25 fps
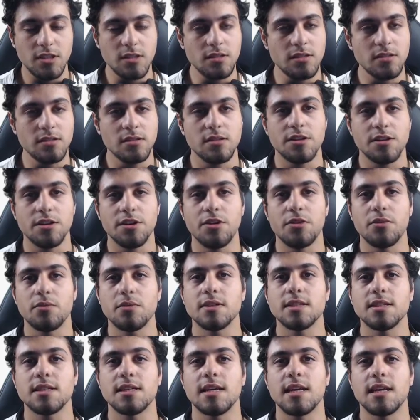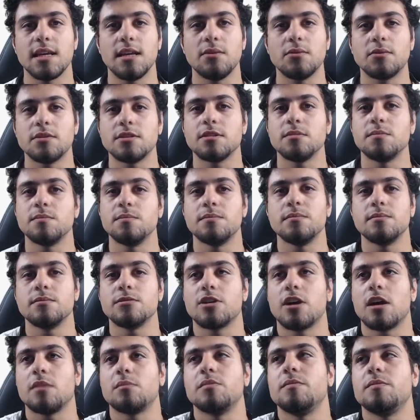I don't know, what's the
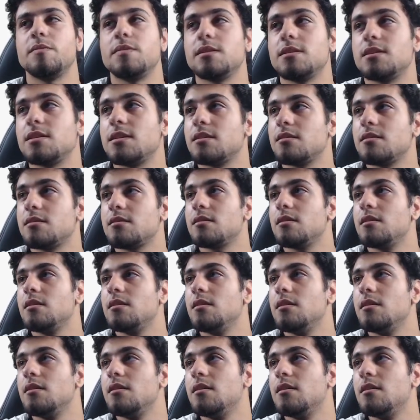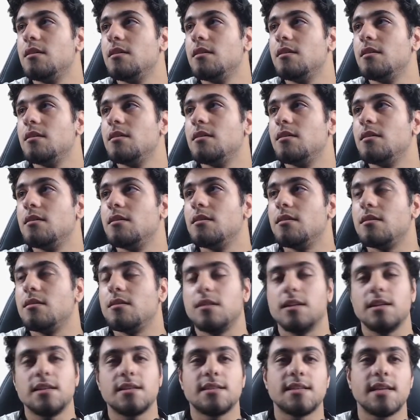type of business?
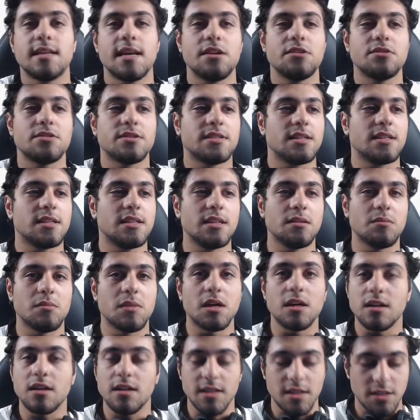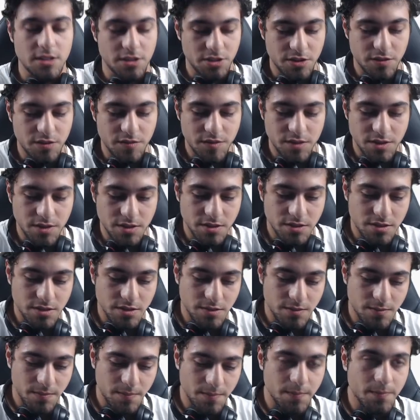Let's say you're selling marketing services,
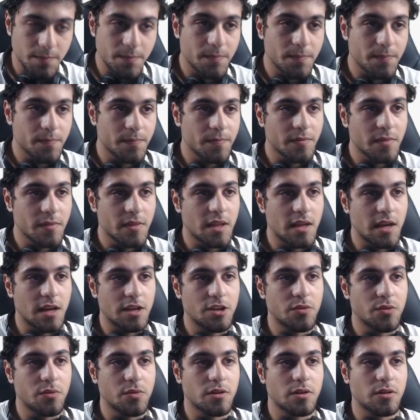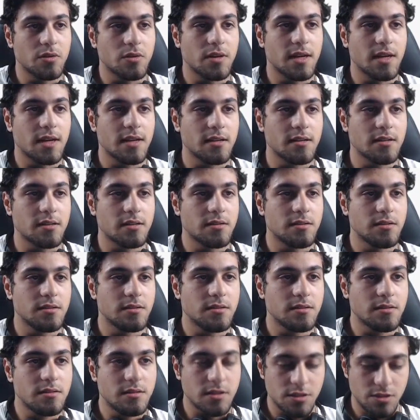and you want to look at
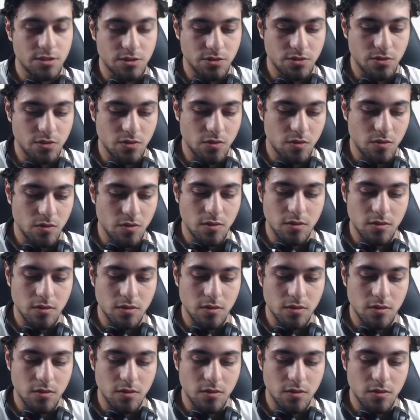digital